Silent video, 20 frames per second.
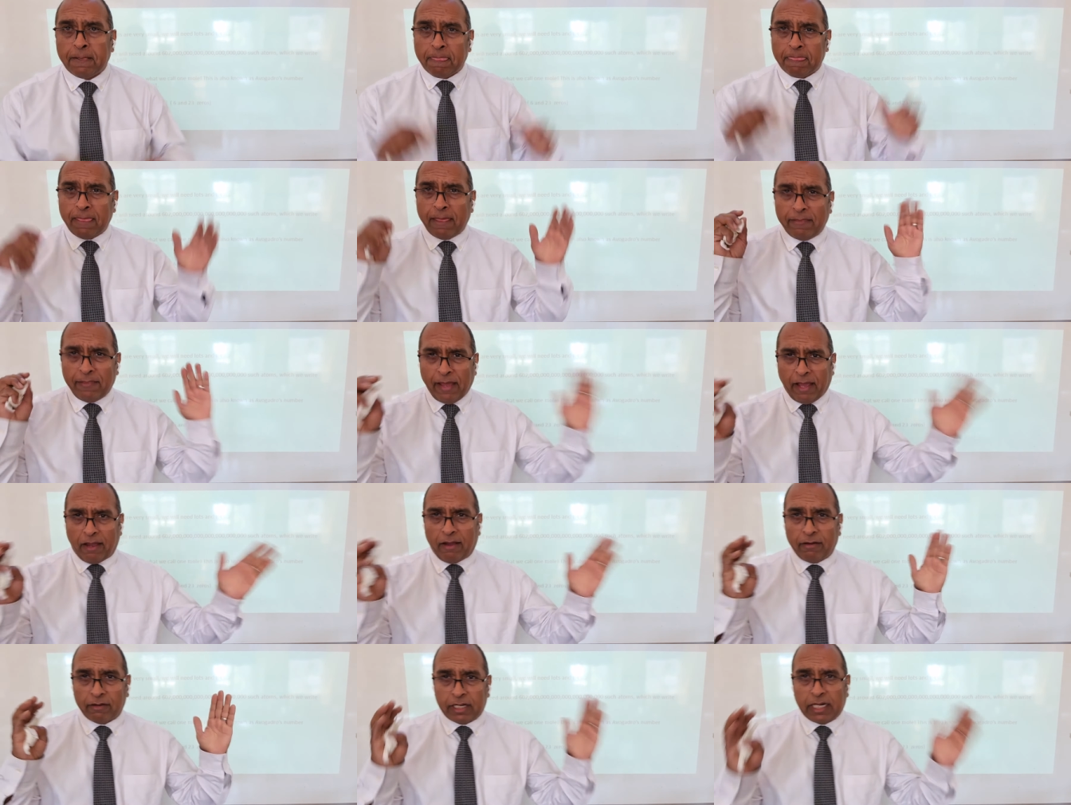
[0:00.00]
Now
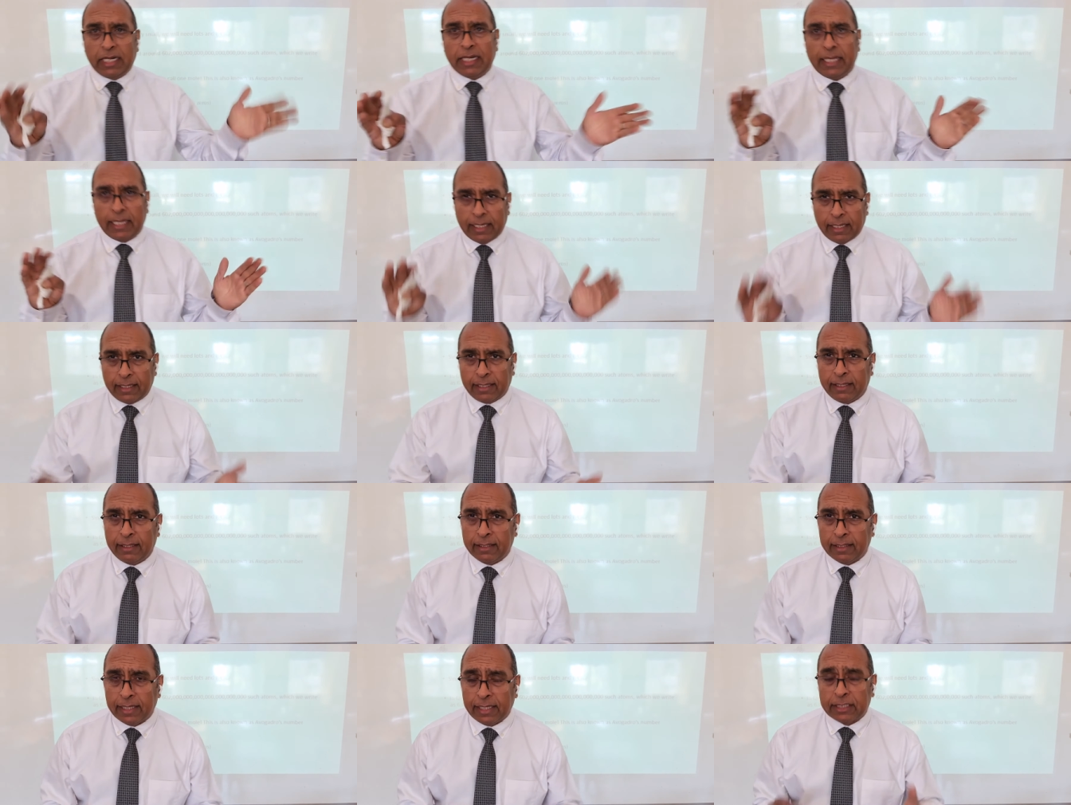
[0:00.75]
that
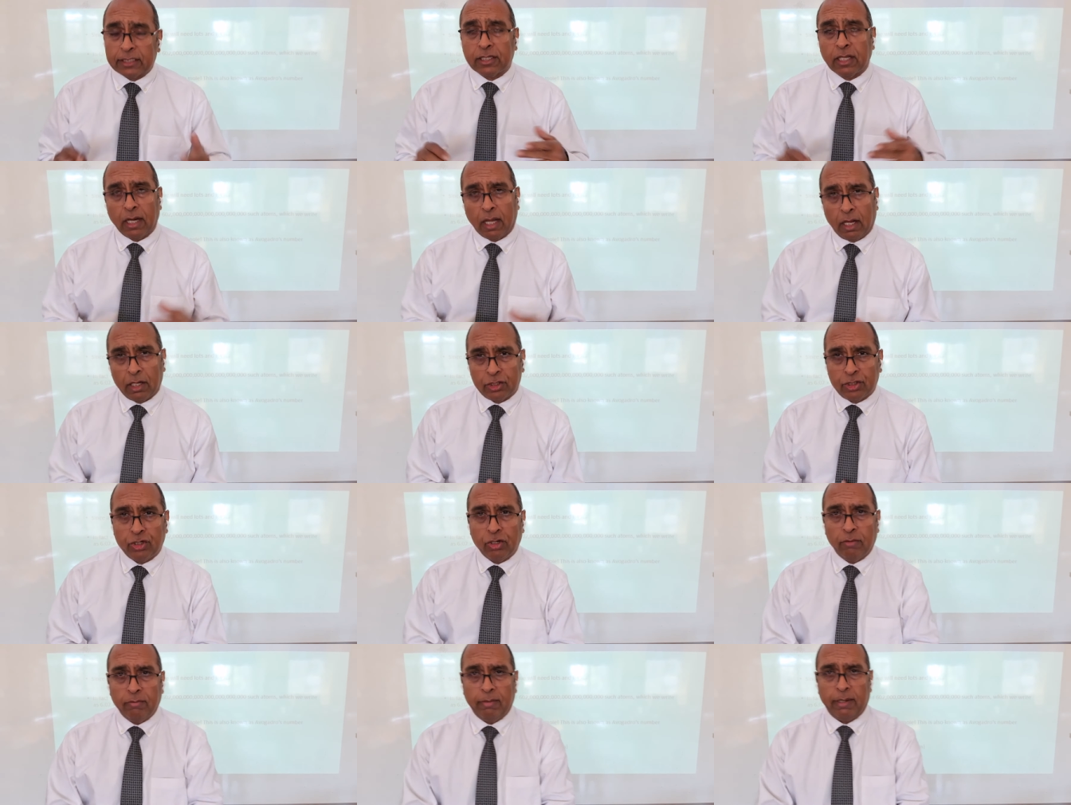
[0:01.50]
clearly is a large
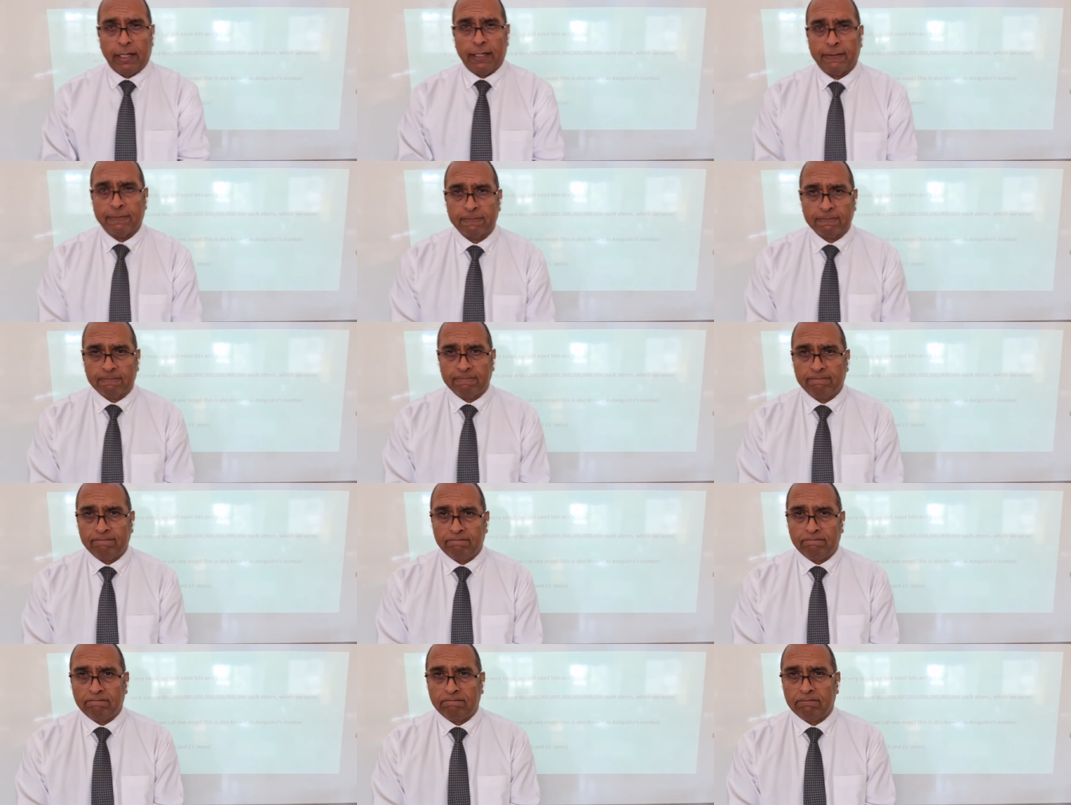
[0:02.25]
number,
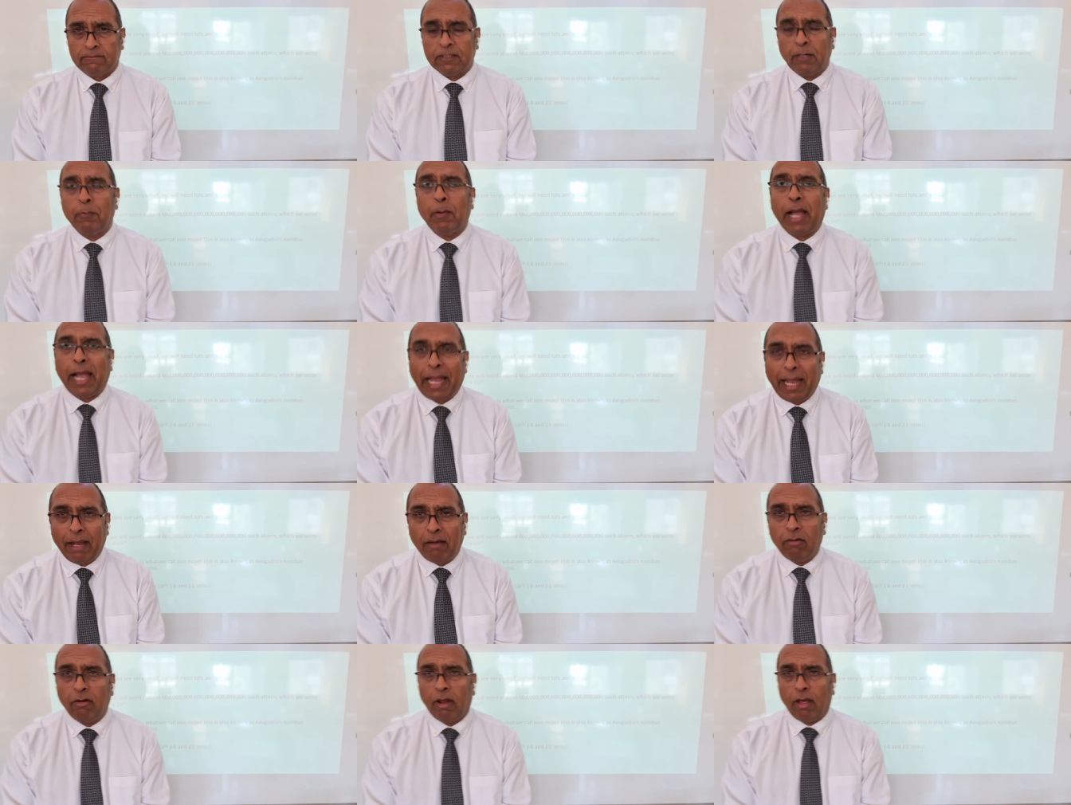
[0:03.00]
but
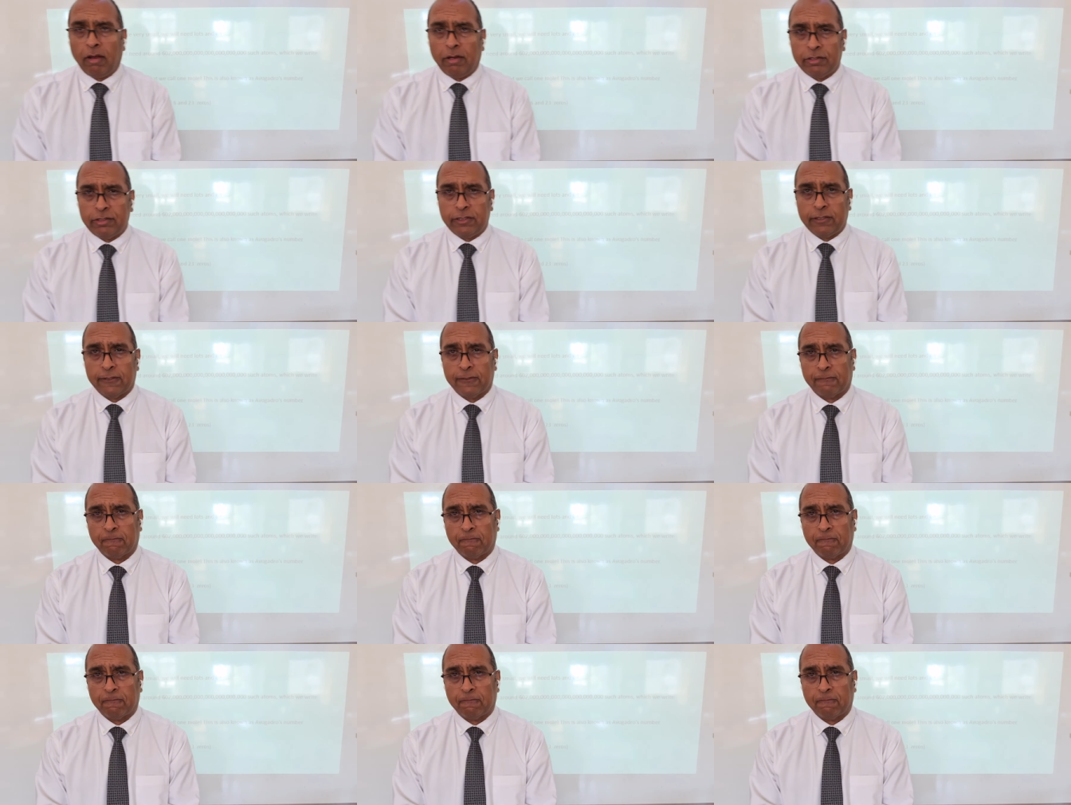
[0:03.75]
how large?